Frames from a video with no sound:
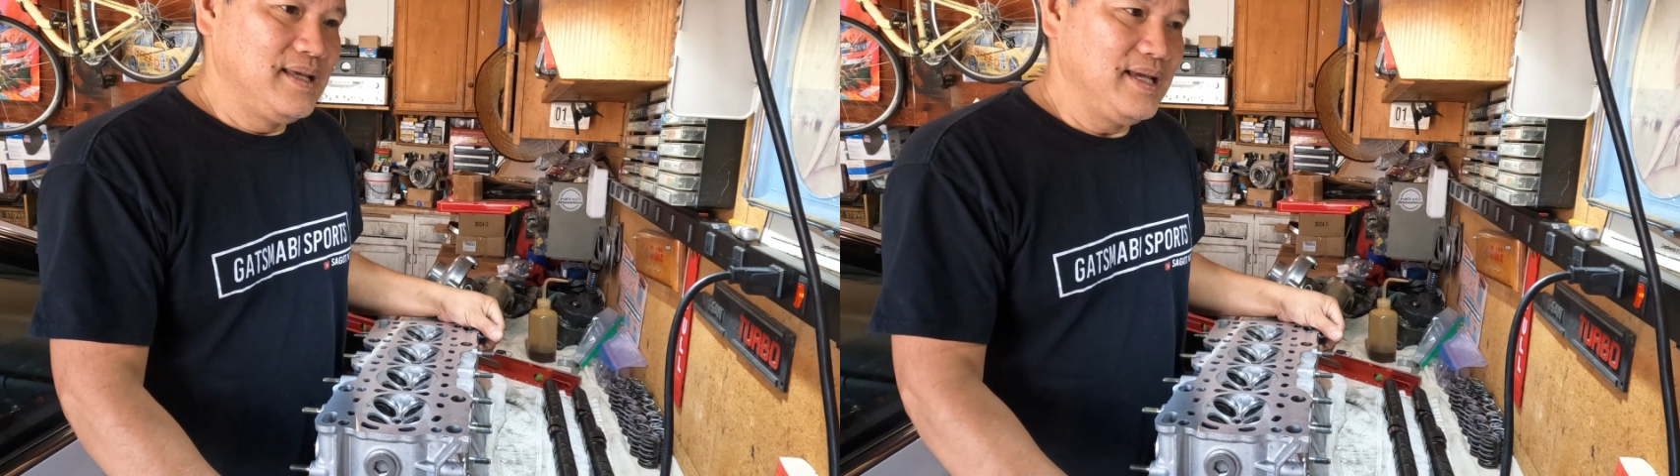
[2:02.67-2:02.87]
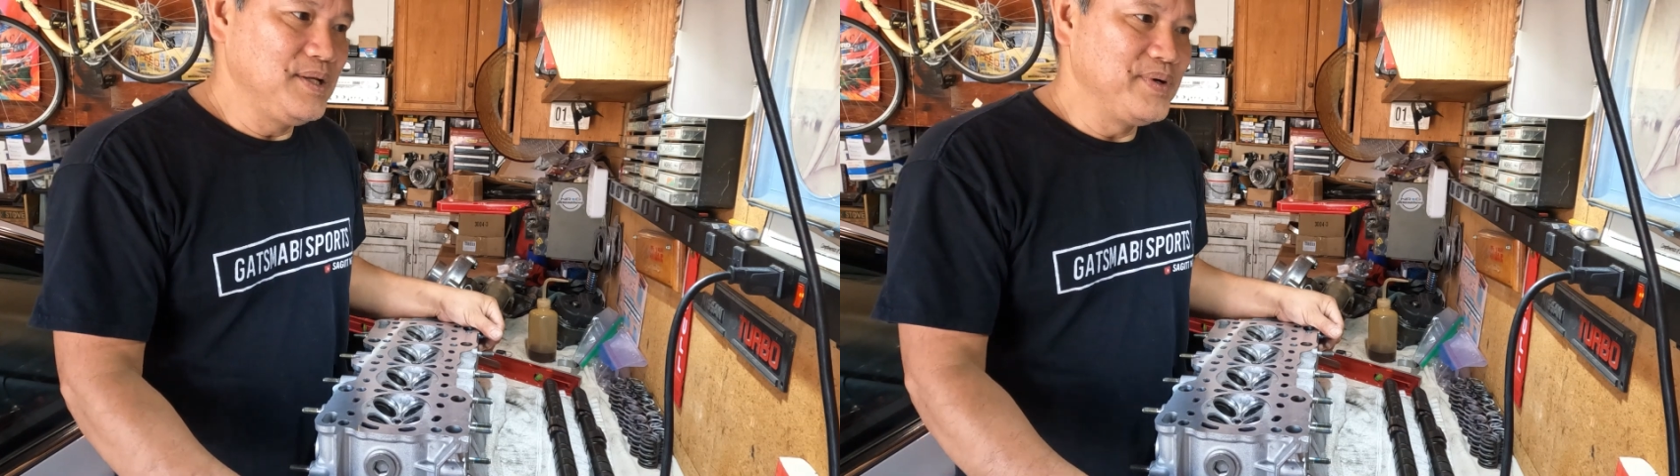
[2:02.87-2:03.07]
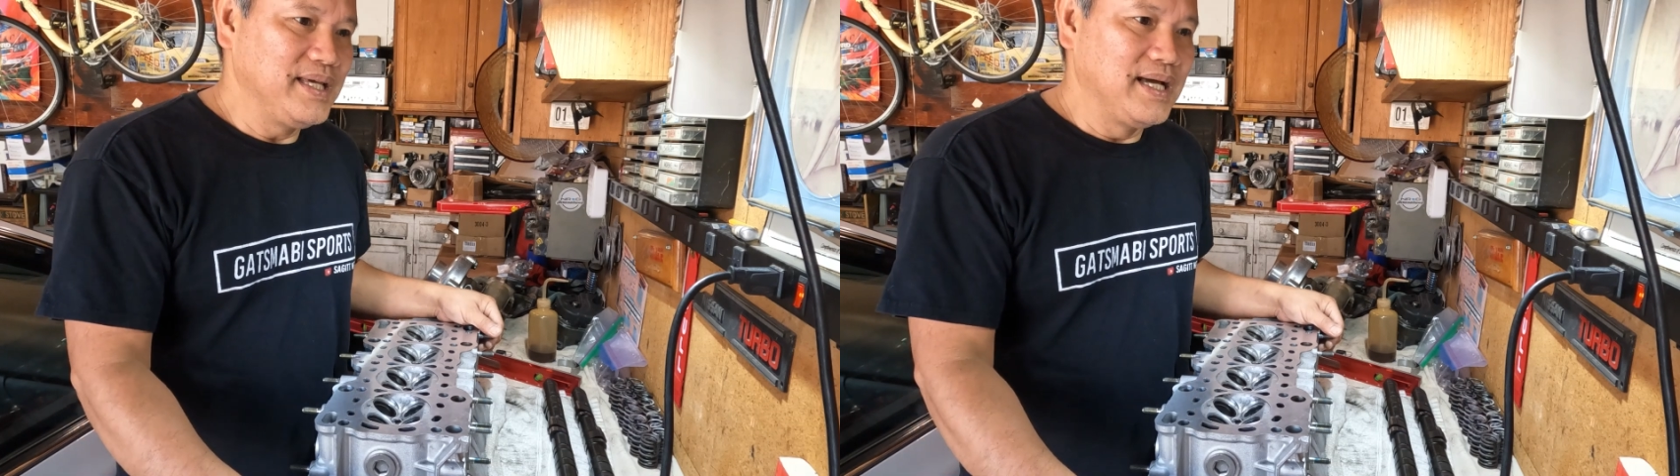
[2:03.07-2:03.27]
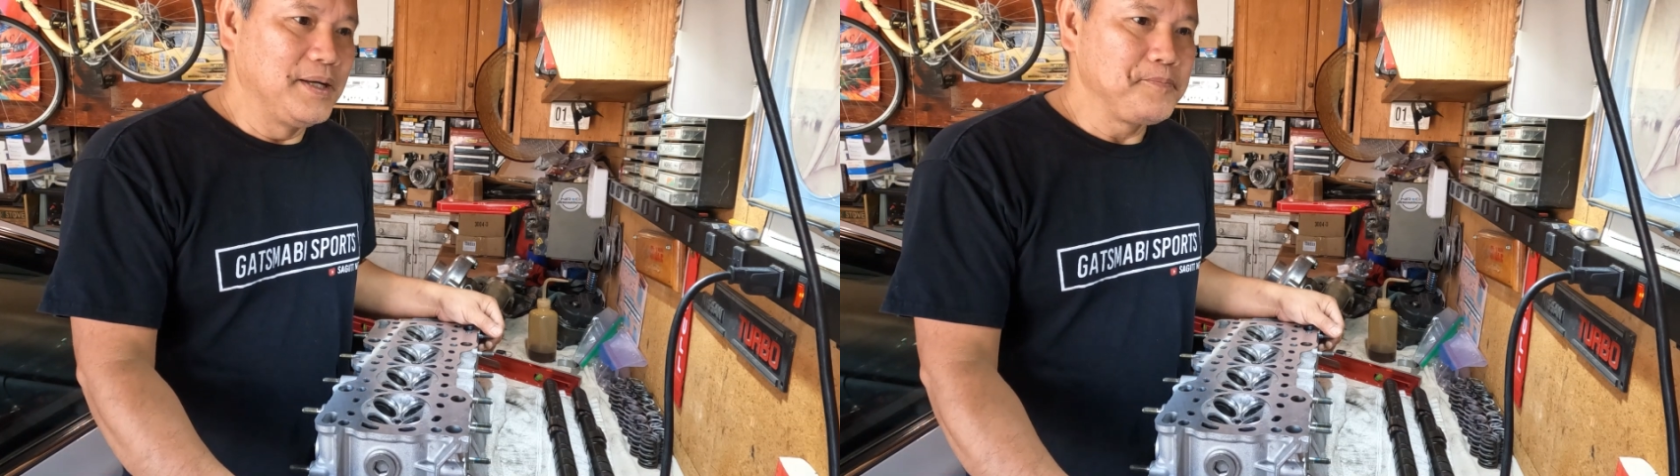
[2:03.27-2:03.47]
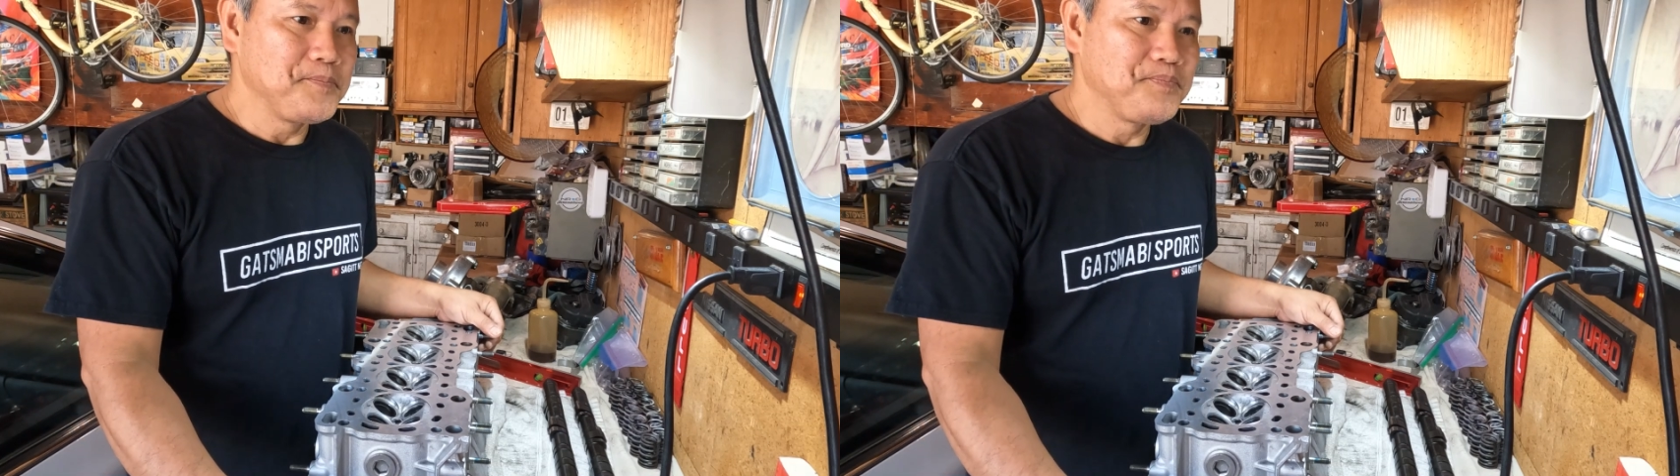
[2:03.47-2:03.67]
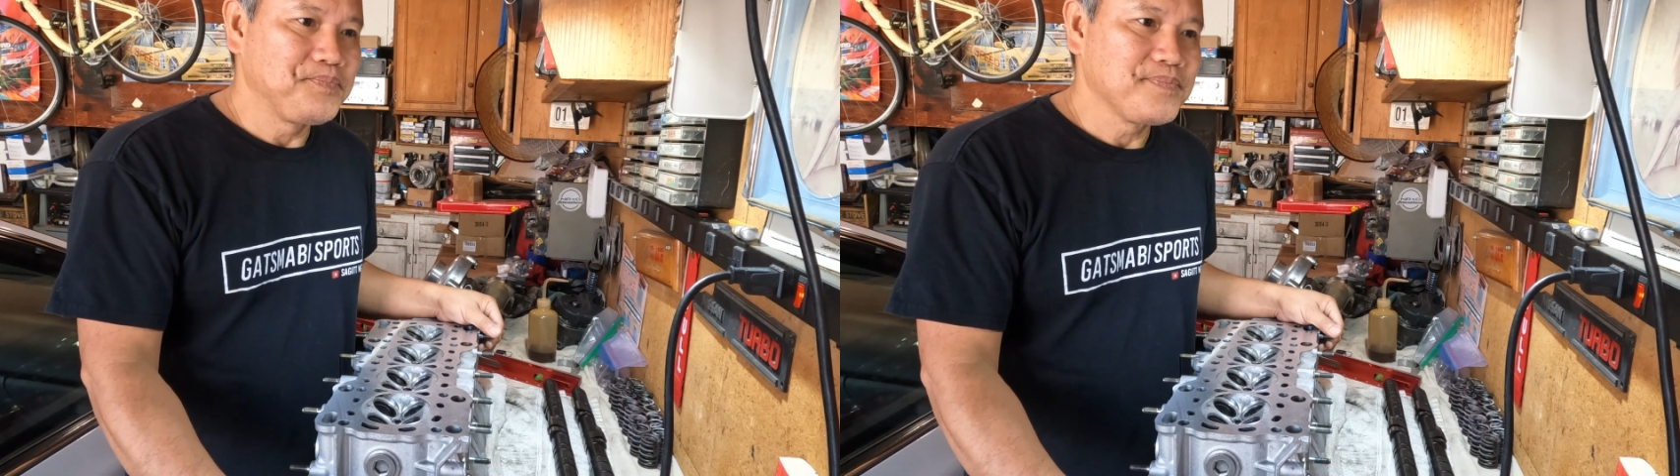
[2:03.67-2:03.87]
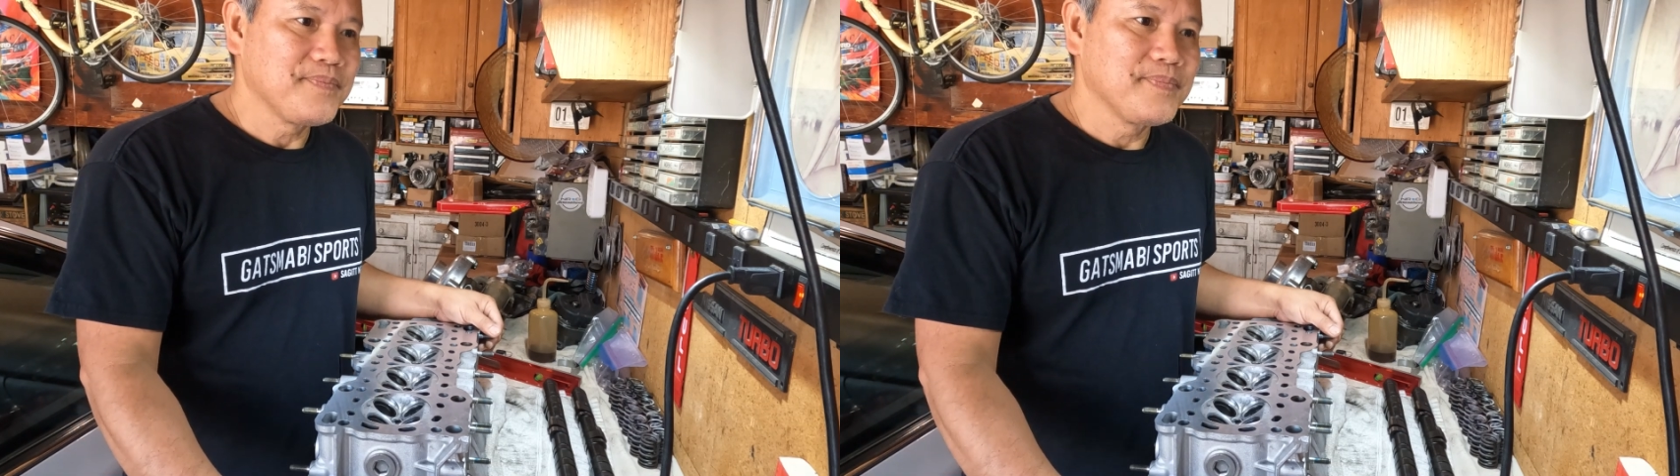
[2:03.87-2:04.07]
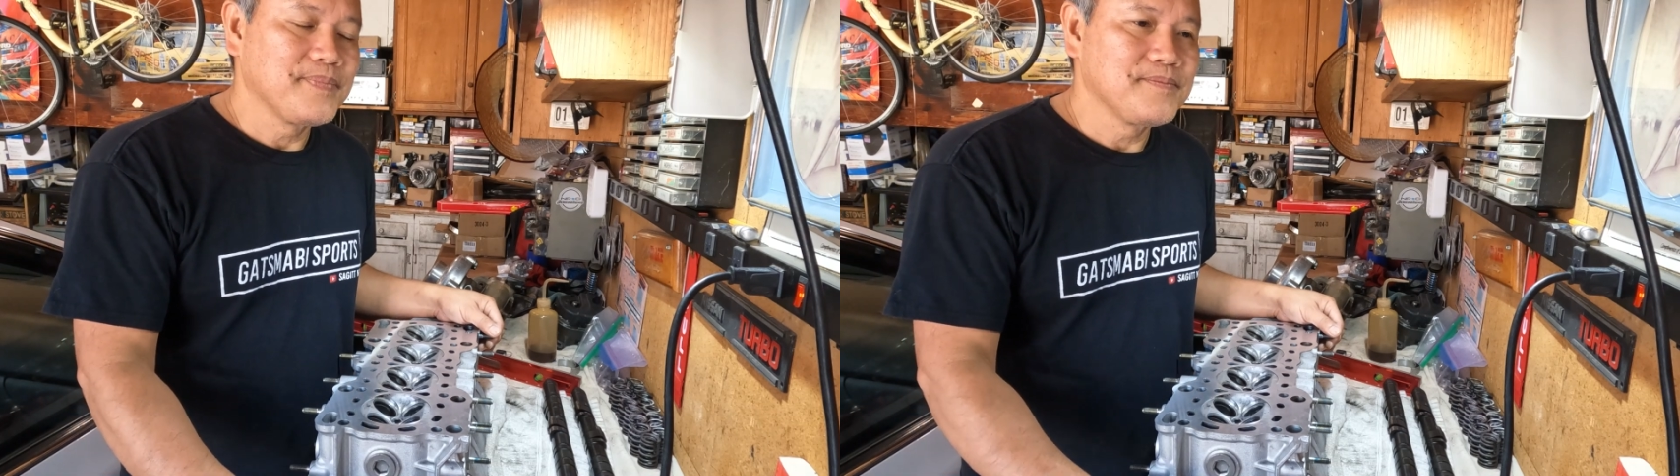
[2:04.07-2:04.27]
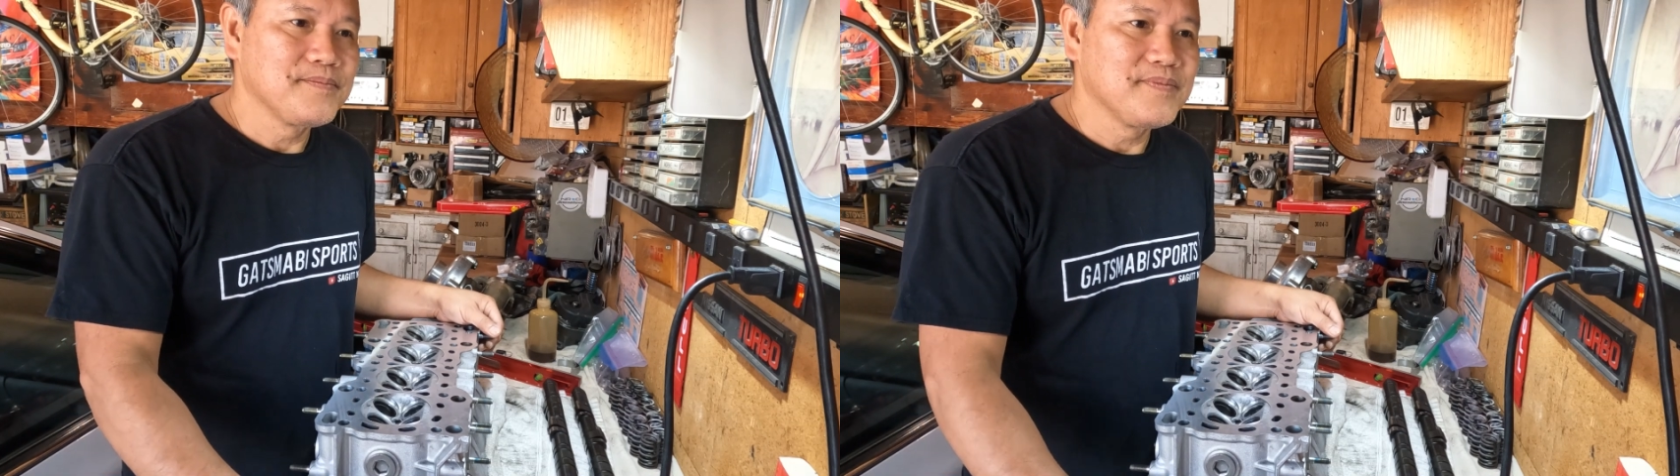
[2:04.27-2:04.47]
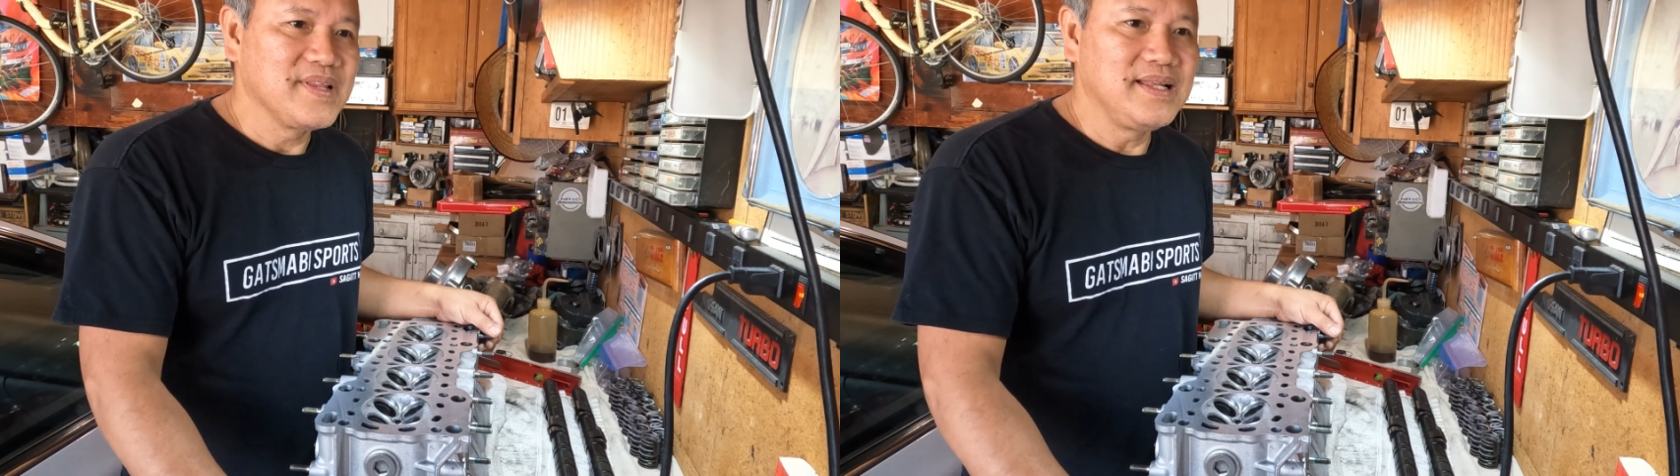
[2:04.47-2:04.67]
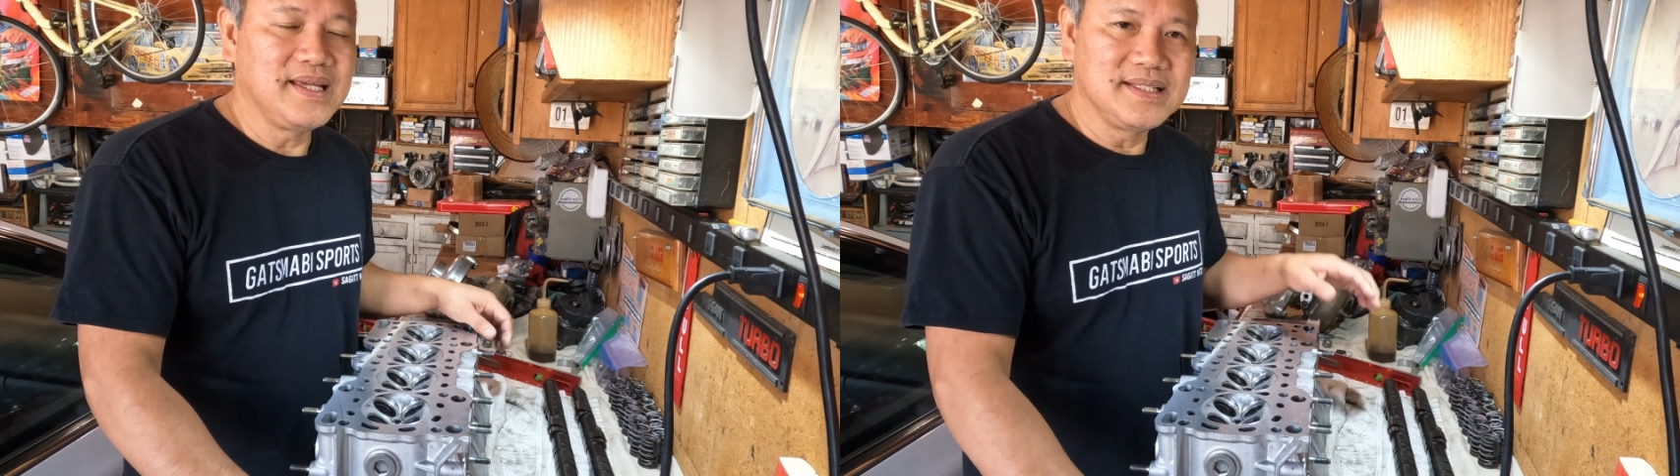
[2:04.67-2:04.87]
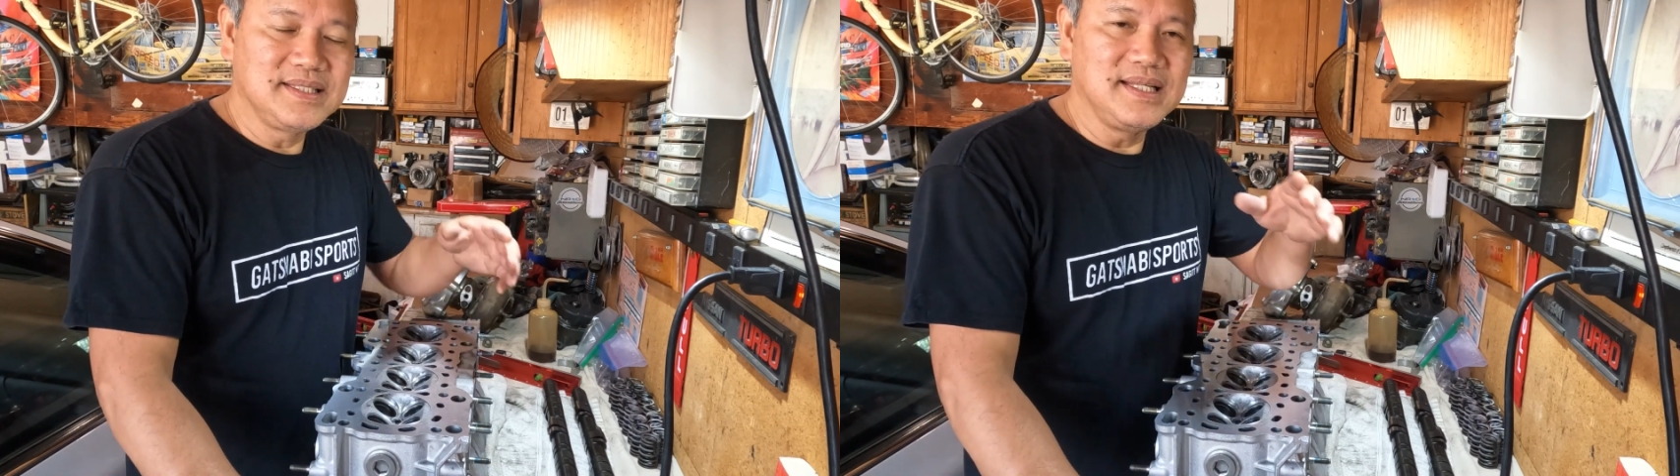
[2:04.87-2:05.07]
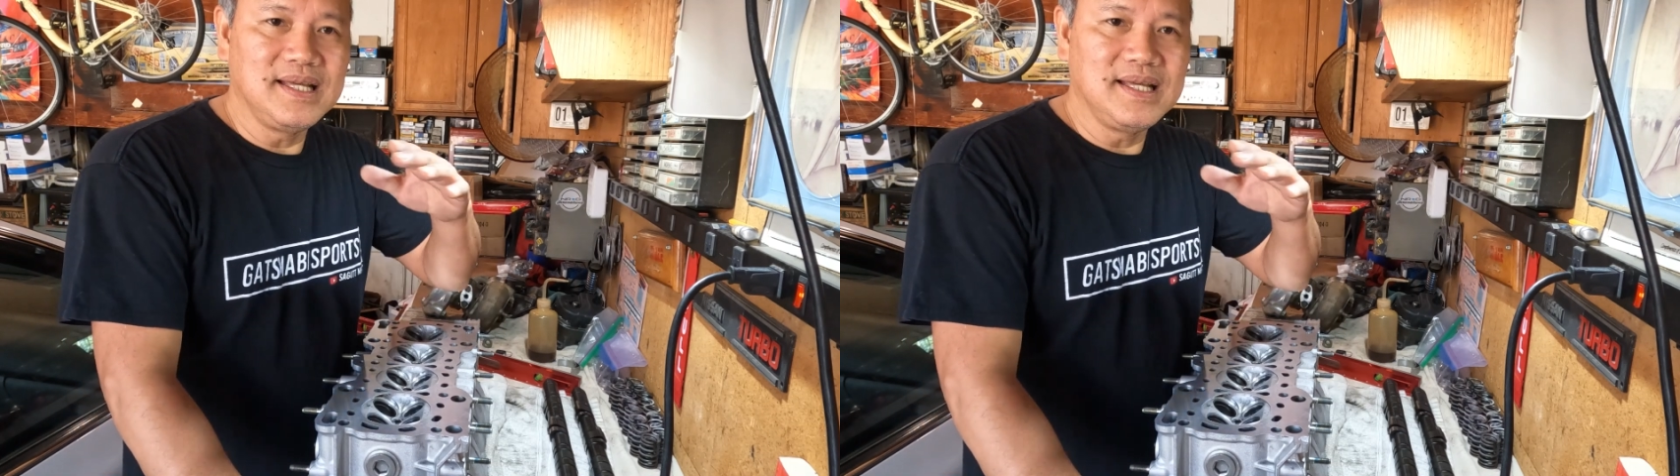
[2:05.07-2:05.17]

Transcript: Anyway, like I said,